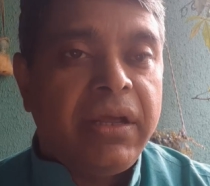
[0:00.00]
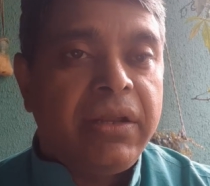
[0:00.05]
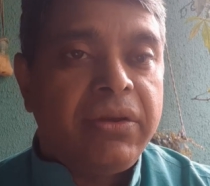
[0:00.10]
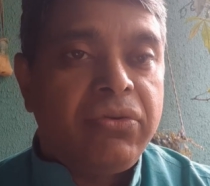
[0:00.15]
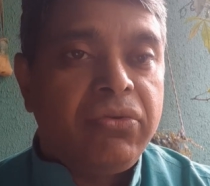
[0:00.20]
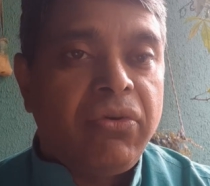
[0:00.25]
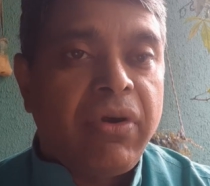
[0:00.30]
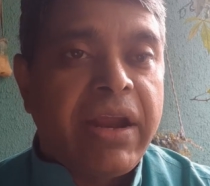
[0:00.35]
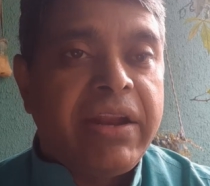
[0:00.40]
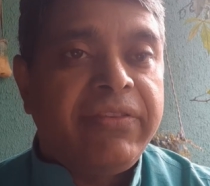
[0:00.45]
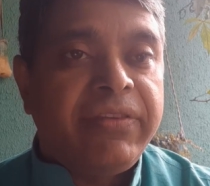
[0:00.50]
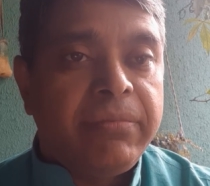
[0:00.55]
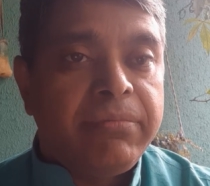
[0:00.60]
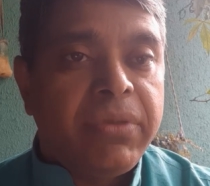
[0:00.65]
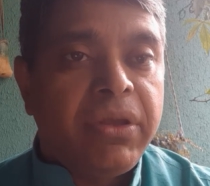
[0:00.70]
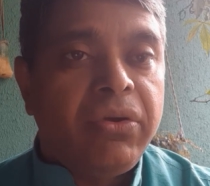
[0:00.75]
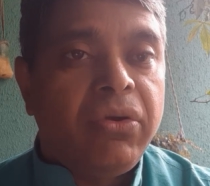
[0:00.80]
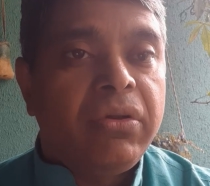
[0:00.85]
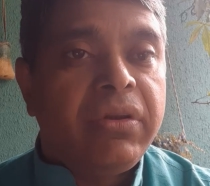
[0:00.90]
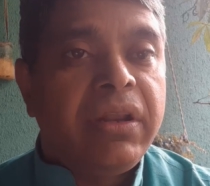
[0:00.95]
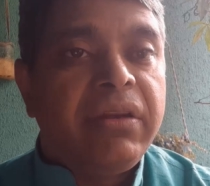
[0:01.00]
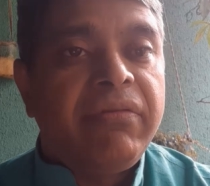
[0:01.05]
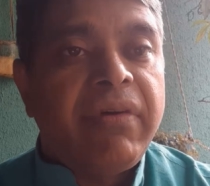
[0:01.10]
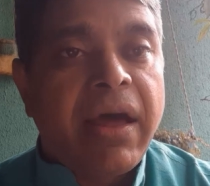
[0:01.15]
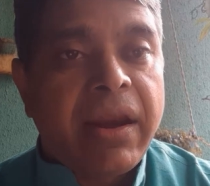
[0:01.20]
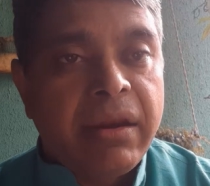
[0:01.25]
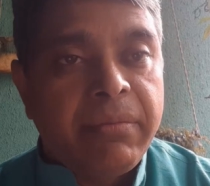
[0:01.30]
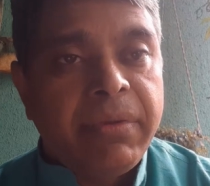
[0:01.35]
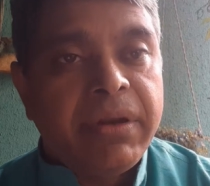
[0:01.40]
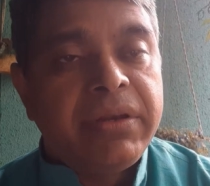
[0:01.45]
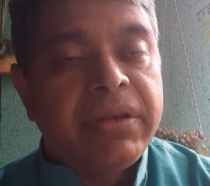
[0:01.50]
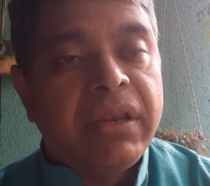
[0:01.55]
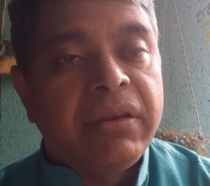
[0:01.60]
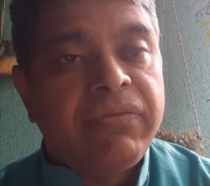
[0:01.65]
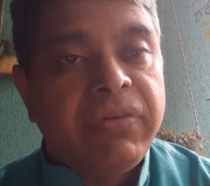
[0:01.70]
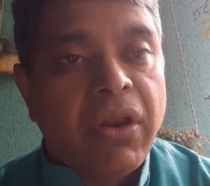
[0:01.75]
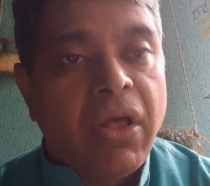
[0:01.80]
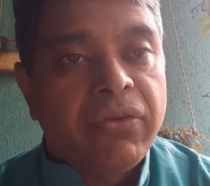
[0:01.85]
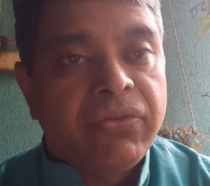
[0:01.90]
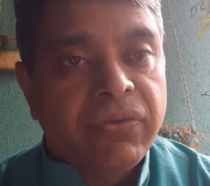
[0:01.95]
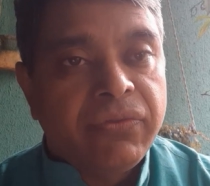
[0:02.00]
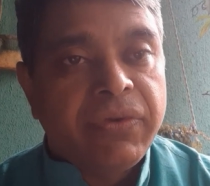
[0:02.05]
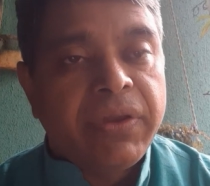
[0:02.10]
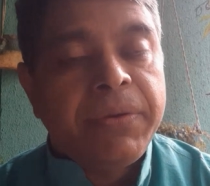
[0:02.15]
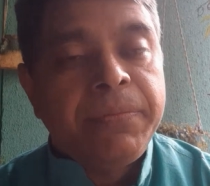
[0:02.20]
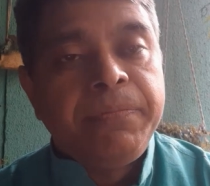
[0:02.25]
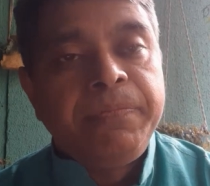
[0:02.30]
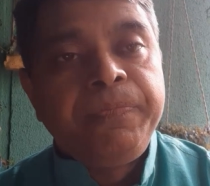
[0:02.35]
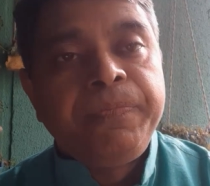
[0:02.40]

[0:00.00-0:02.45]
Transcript: to write something on environmental philosophy.